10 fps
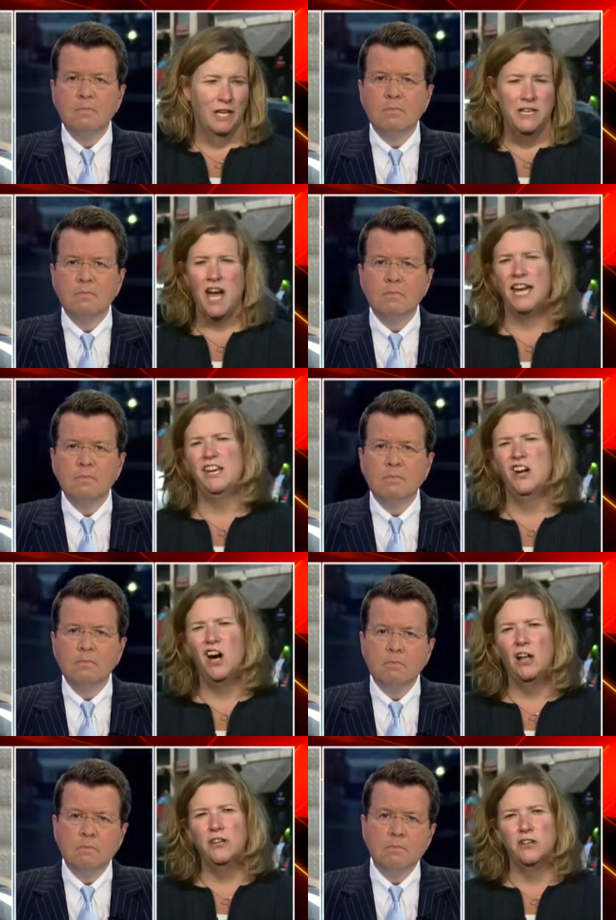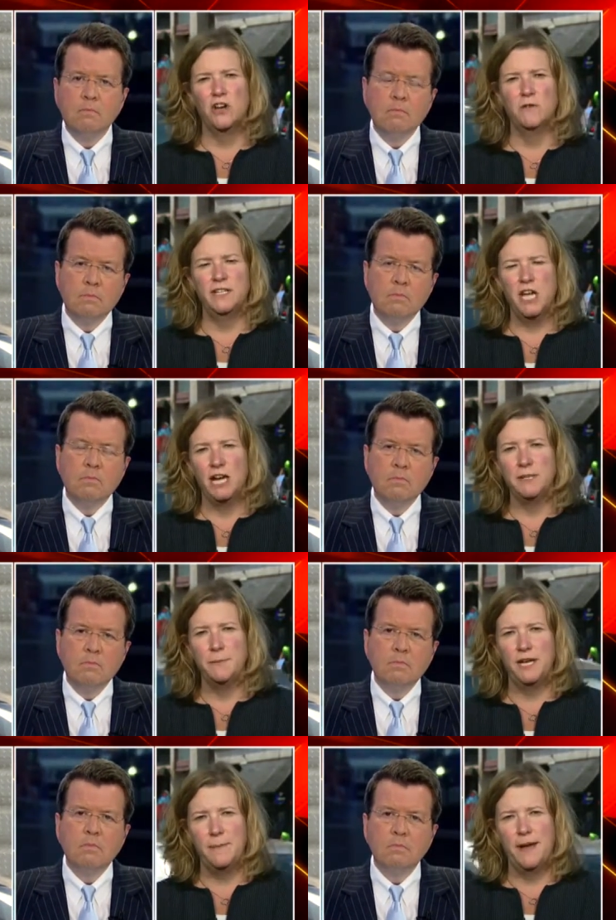Speaker 1: Not at all. You know, we talked a
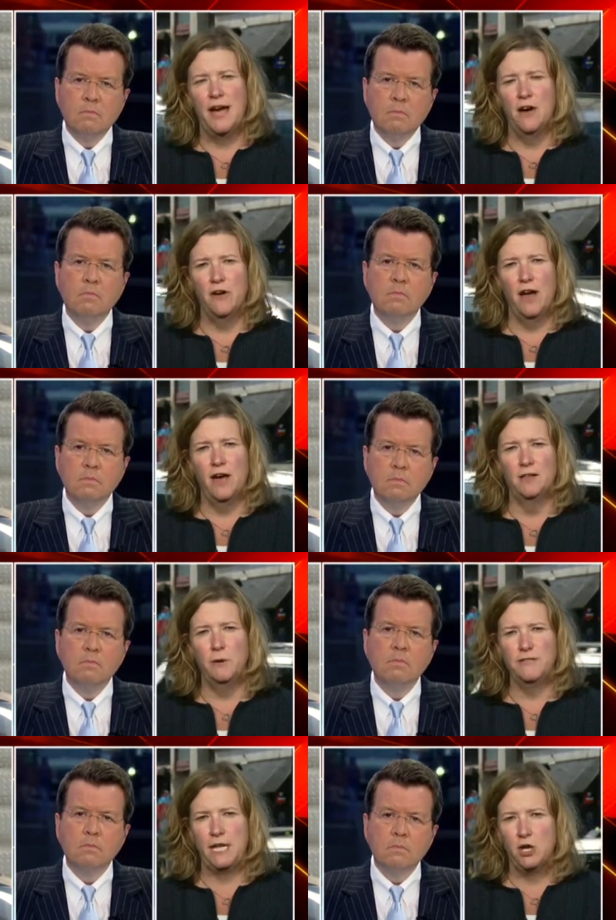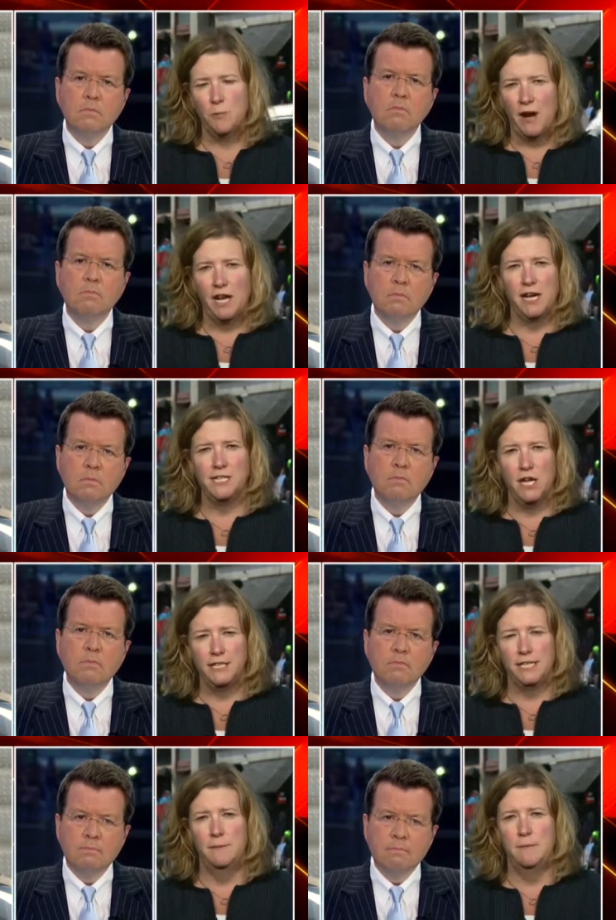bit about, uh, both Senator Brown and I
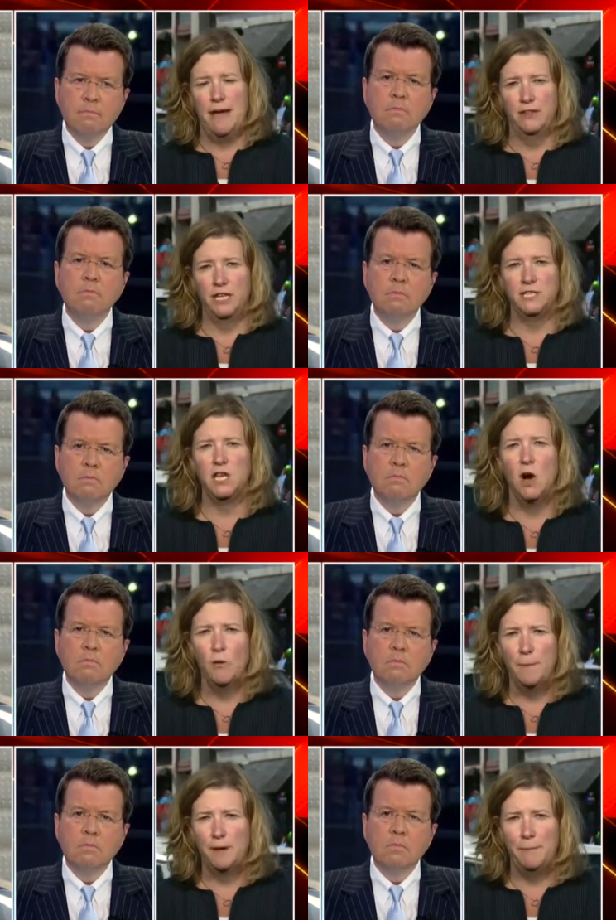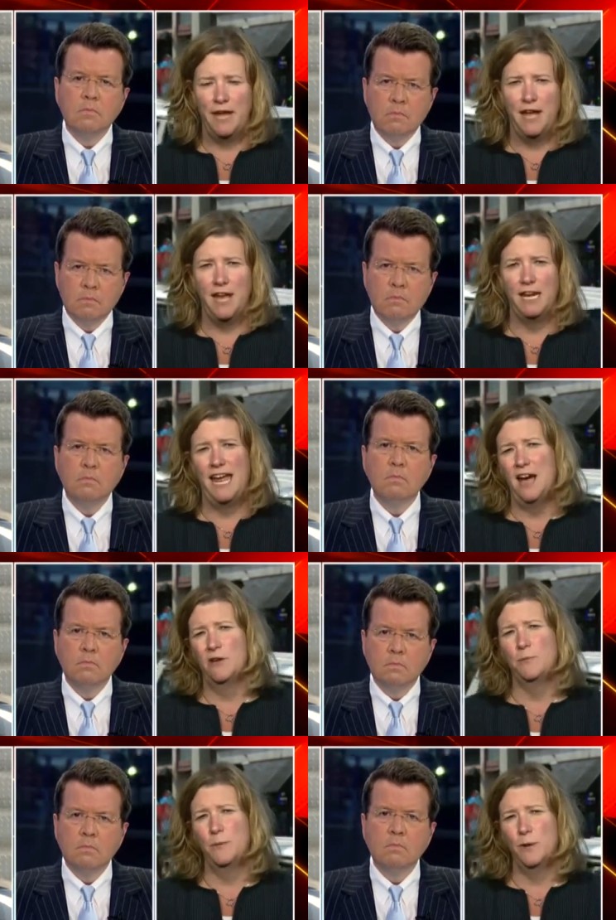talked to him about the assault weapon ban and
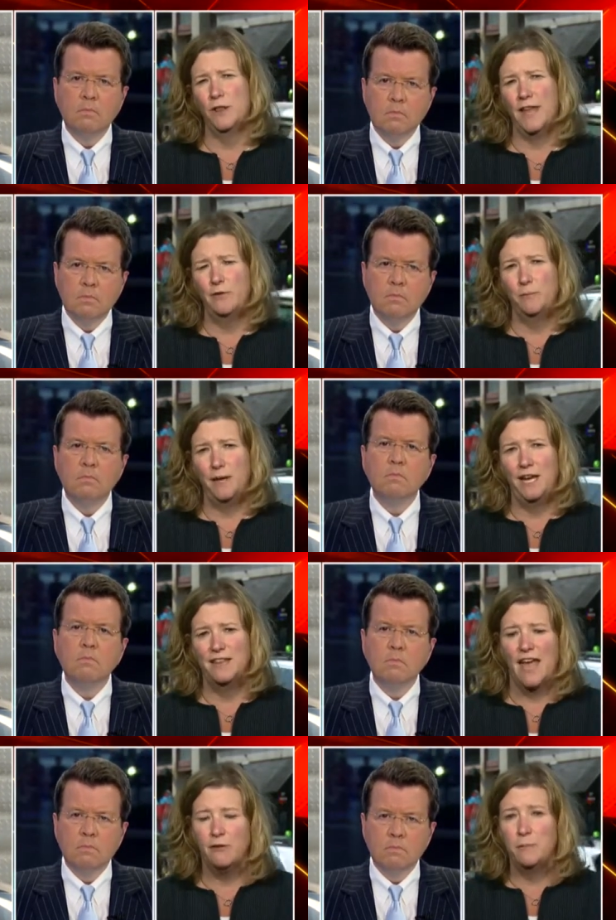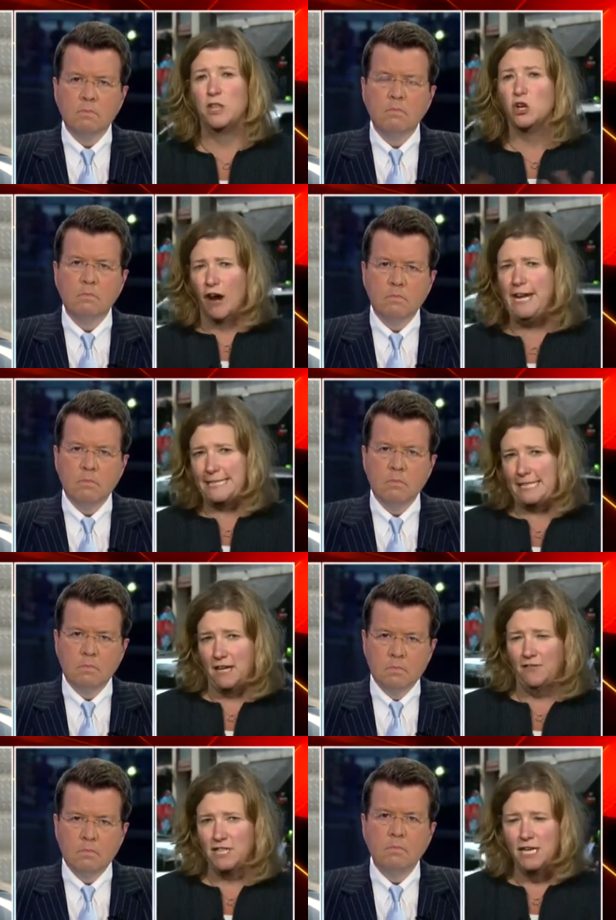how important that would be, and that would be the greatest gift